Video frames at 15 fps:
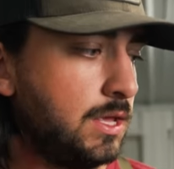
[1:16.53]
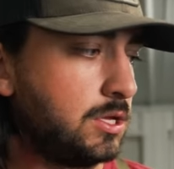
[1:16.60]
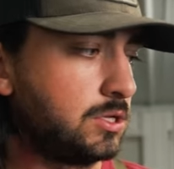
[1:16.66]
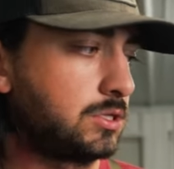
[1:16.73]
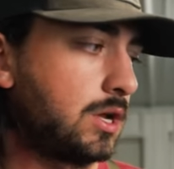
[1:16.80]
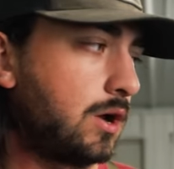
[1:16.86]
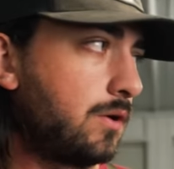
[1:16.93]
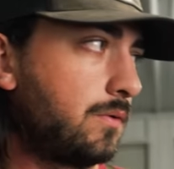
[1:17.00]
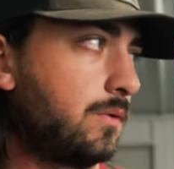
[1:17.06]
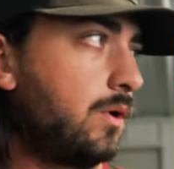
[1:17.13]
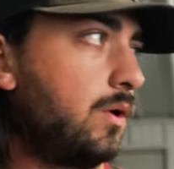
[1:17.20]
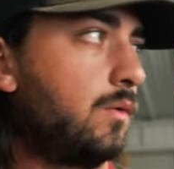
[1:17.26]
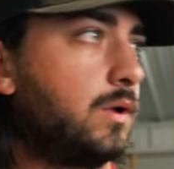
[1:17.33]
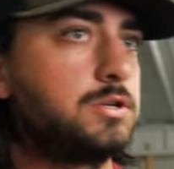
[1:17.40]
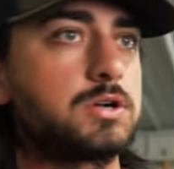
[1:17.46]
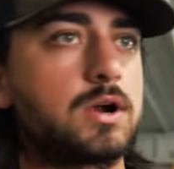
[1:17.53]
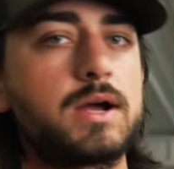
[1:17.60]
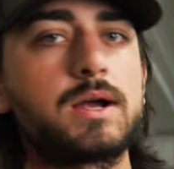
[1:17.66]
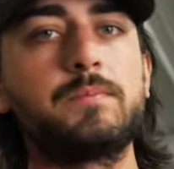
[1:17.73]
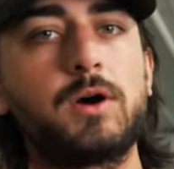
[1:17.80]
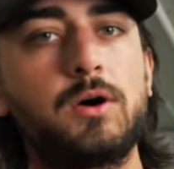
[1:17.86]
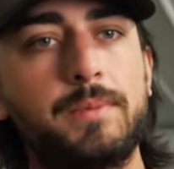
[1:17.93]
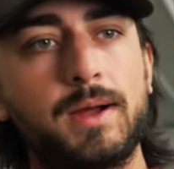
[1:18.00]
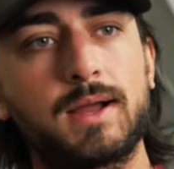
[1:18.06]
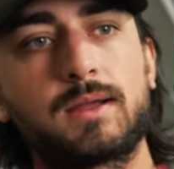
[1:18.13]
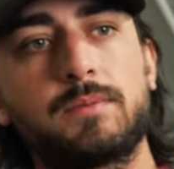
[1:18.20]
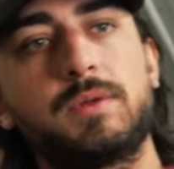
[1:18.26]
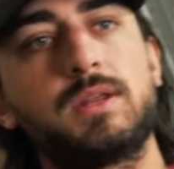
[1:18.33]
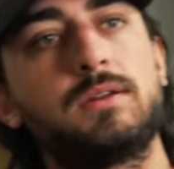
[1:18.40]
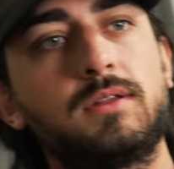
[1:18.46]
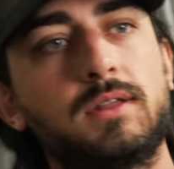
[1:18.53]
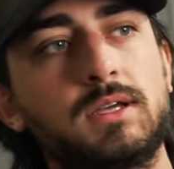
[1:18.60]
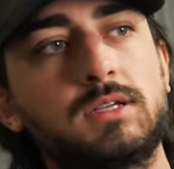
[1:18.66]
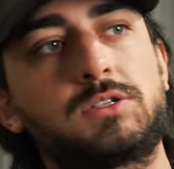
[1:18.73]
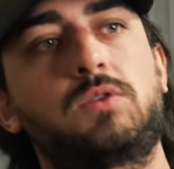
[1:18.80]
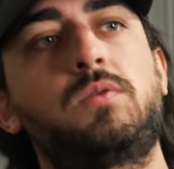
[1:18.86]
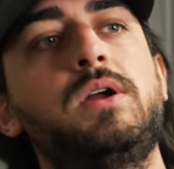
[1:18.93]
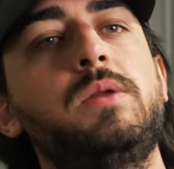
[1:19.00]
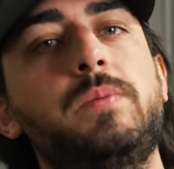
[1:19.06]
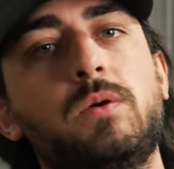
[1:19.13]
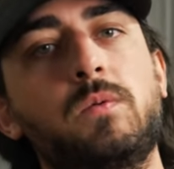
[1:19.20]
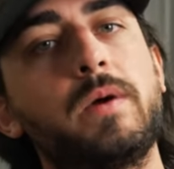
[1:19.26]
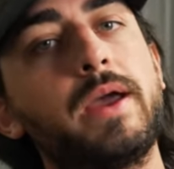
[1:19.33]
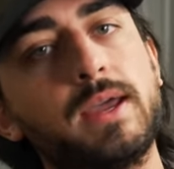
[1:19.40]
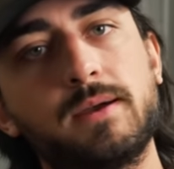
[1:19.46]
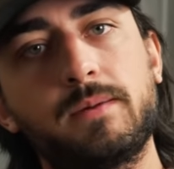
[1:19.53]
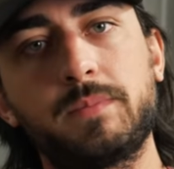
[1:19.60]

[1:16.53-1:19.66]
So when drawing a bow back, I mean, it's quite a bit of weight.